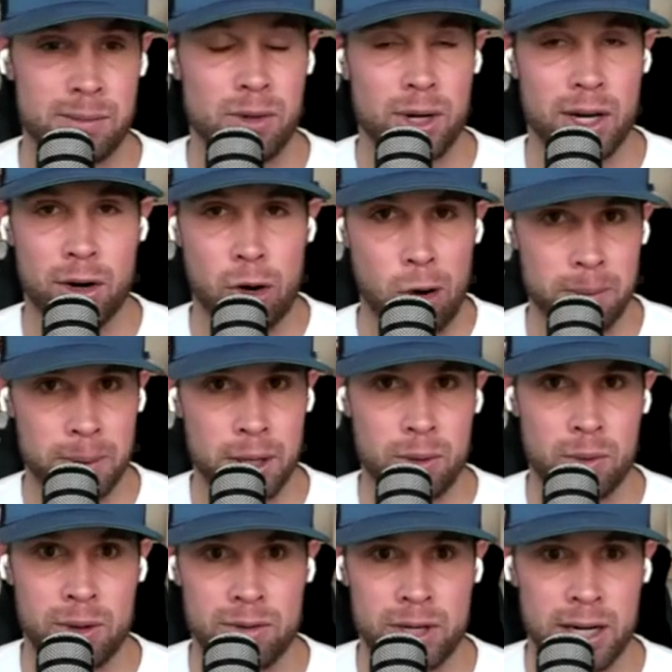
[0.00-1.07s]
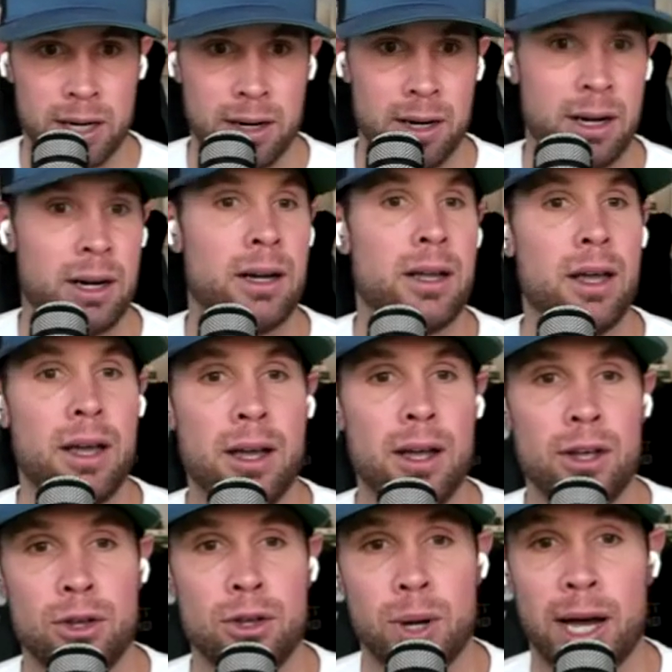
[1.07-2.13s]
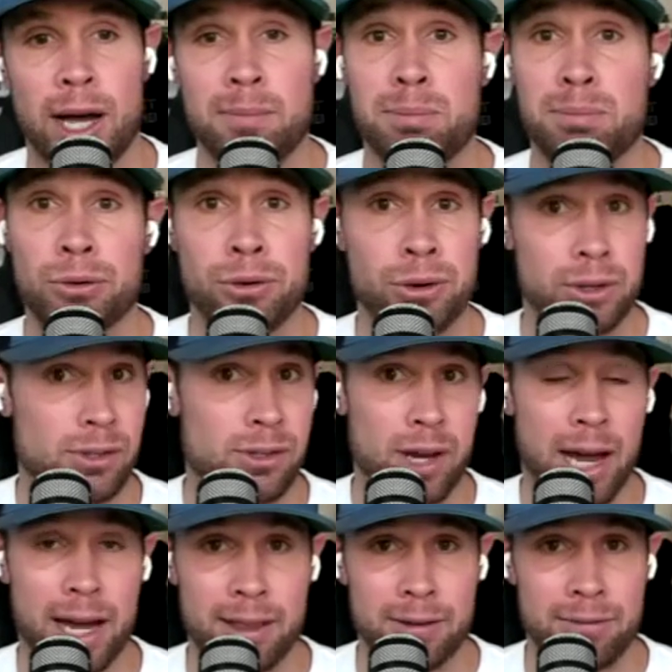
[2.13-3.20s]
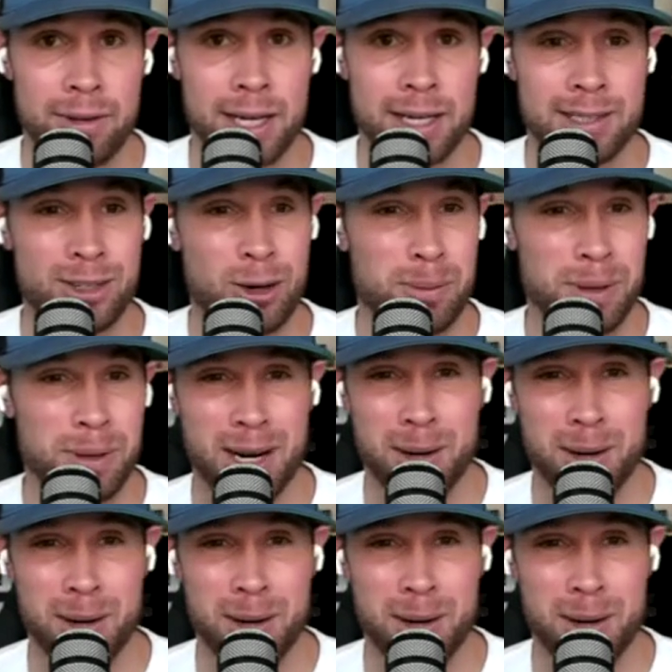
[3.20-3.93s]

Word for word: You had Homa Riviera, you had Brooks at the Phoenix Open.